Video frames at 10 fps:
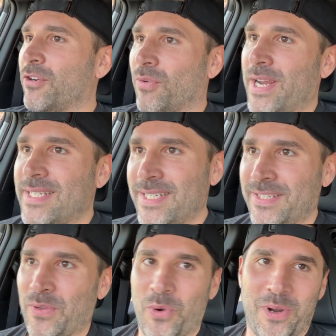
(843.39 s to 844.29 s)

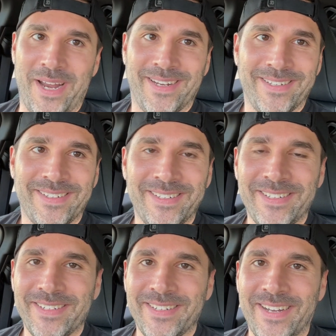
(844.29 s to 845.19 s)
crazy story
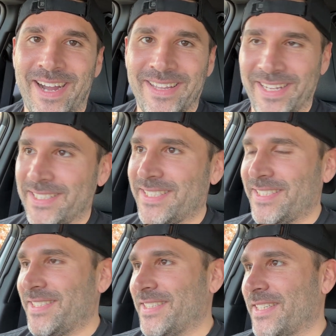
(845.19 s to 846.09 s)
on
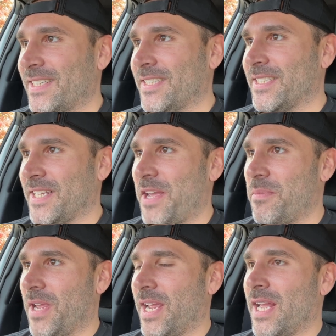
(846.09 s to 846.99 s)
this, just to
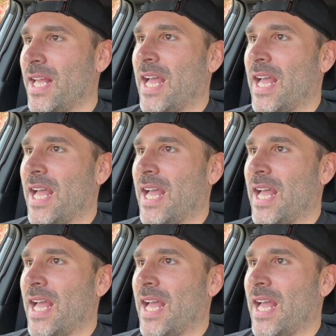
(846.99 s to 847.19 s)
hit me.